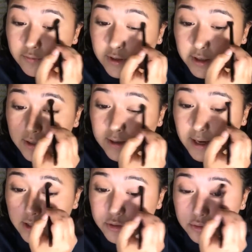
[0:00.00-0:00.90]
very
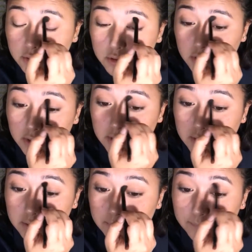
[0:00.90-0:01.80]
natural
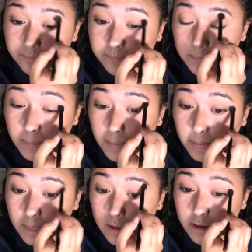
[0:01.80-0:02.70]
looking.
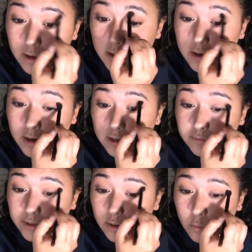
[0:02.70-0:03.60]
Kind
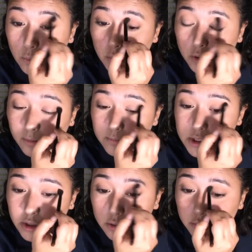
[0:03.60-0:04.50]
of like a warm
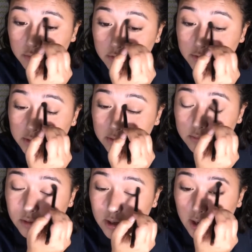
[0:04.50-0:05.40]
toned.
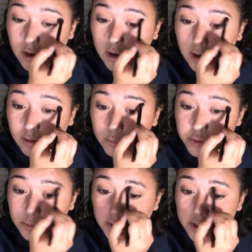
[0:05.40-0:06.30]
I
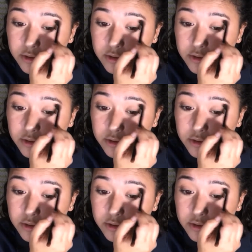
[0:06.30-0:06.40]
almost want to